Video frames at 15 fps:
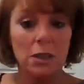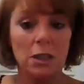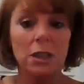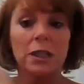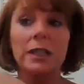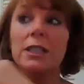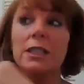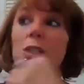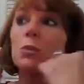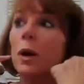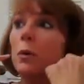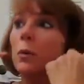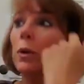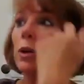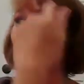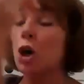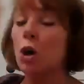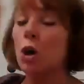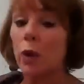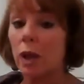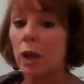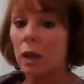is where we're
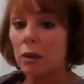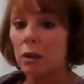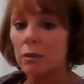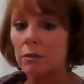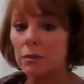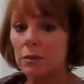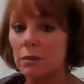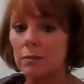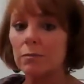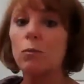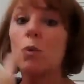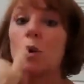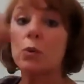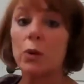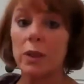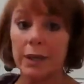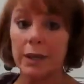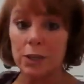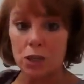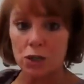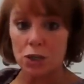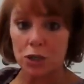going. More
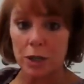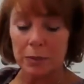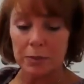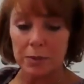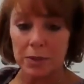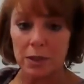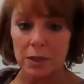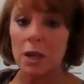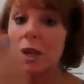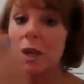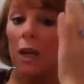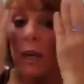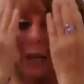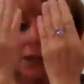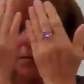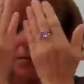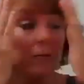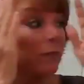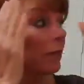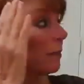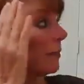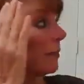relationships,
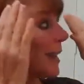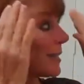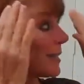less